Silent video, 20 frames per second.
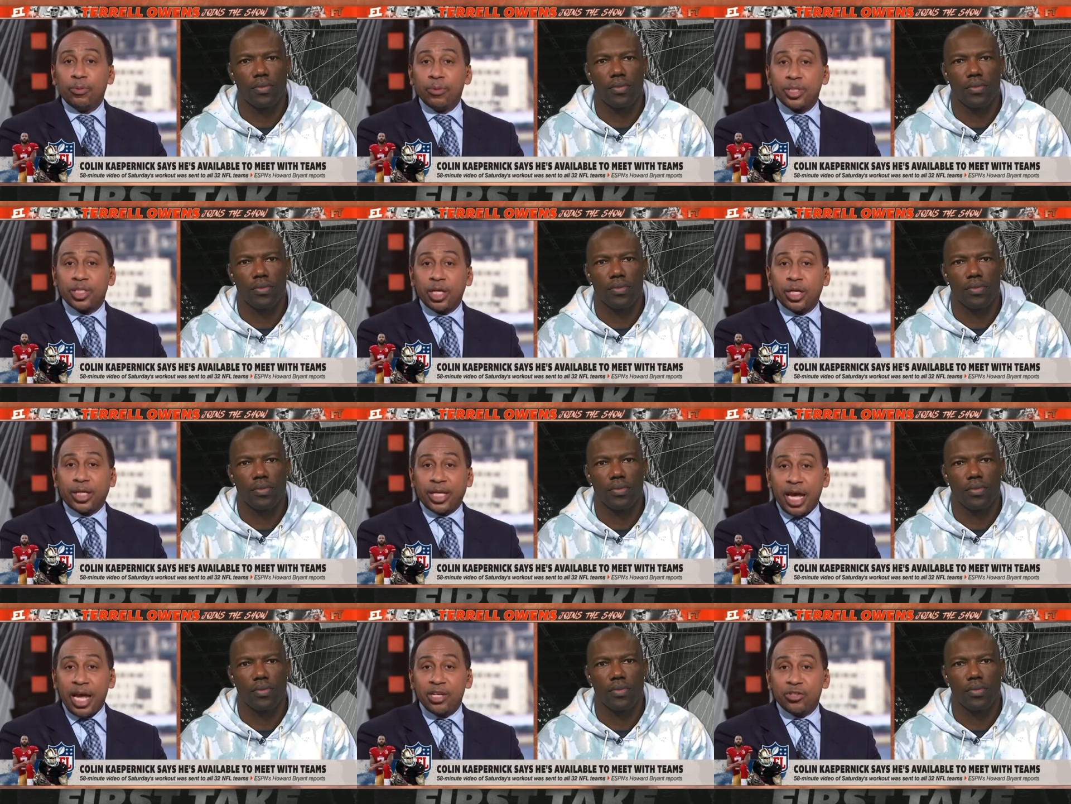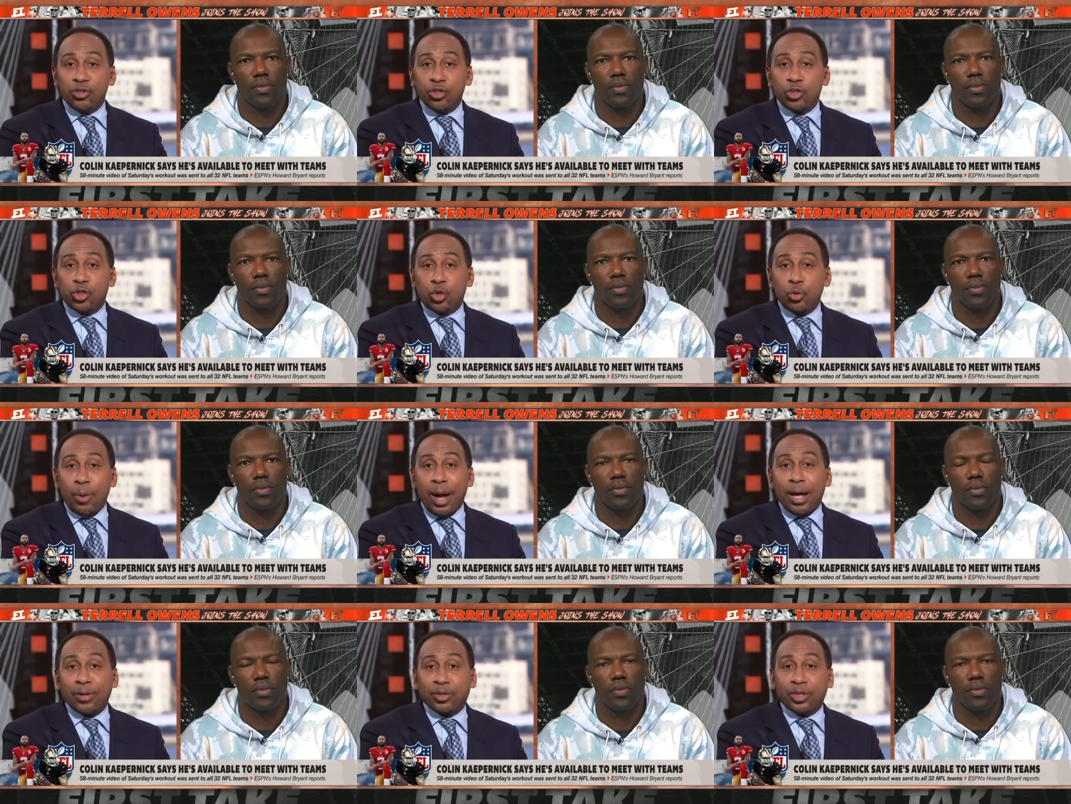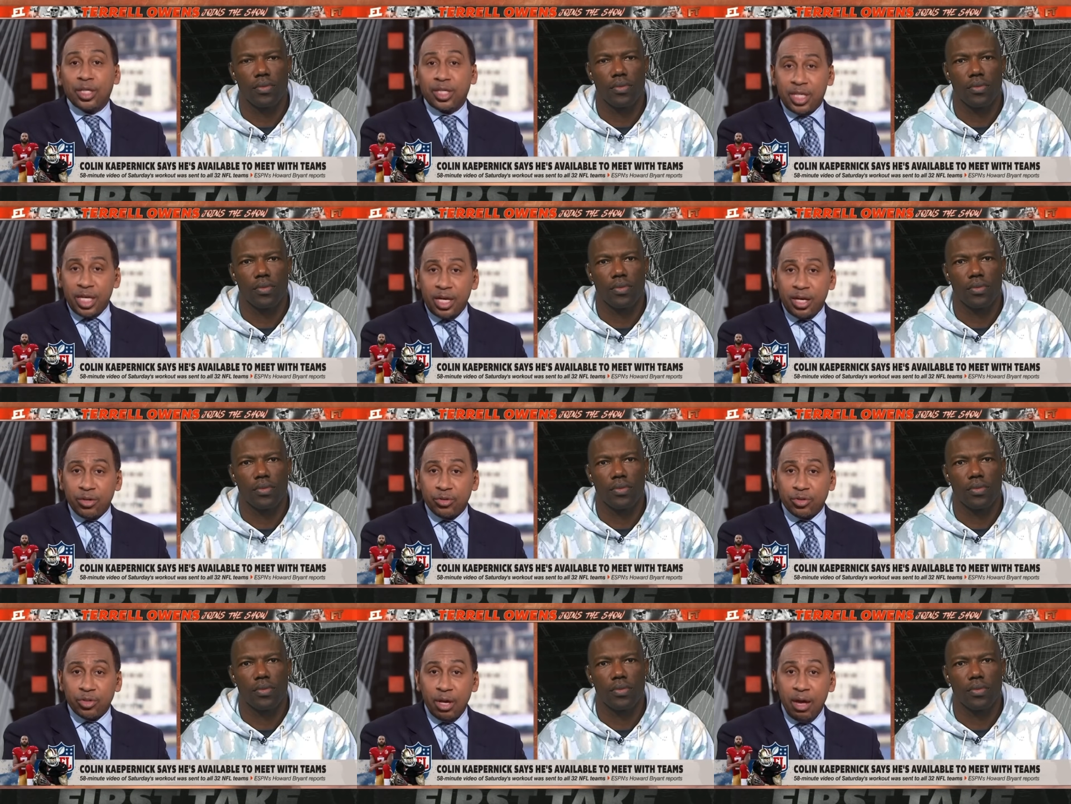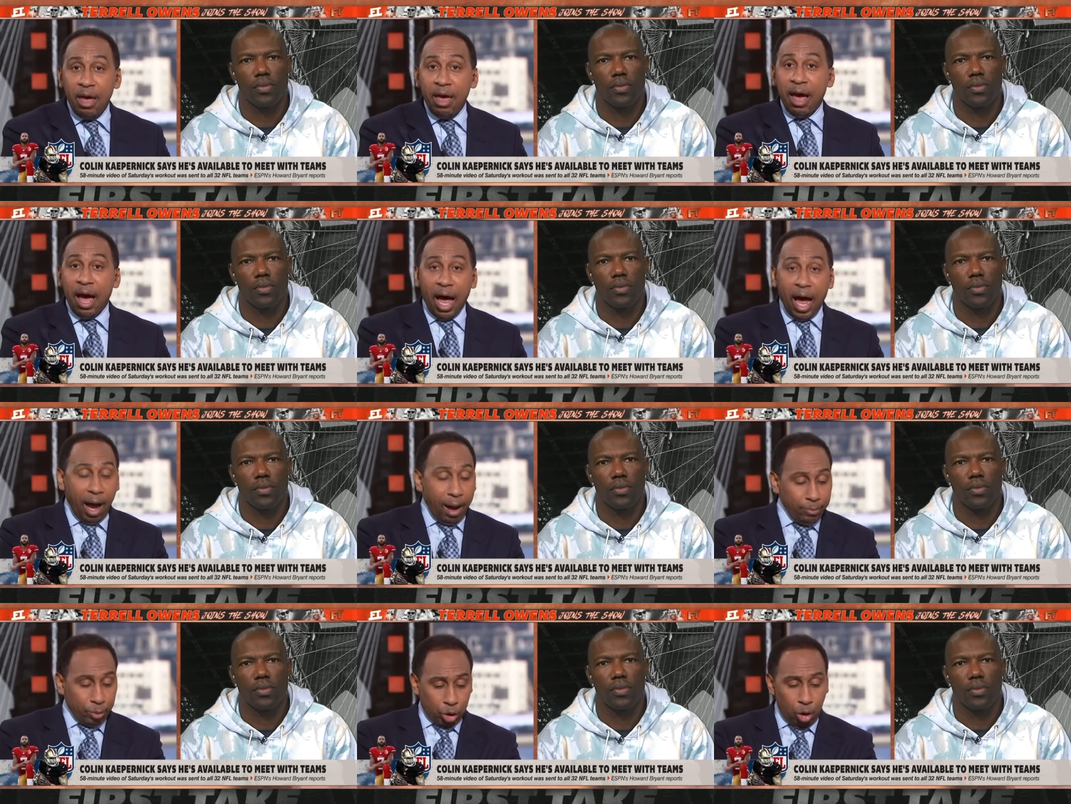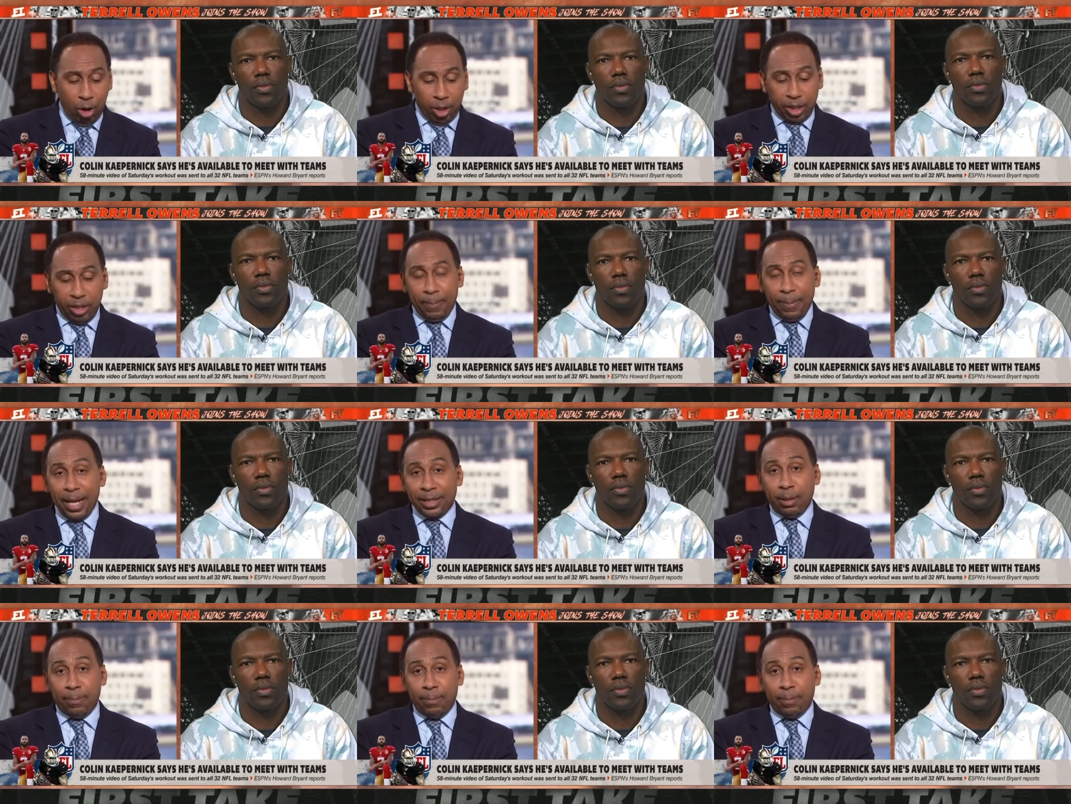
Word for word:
Speaker 1: I got the call. We're making a change.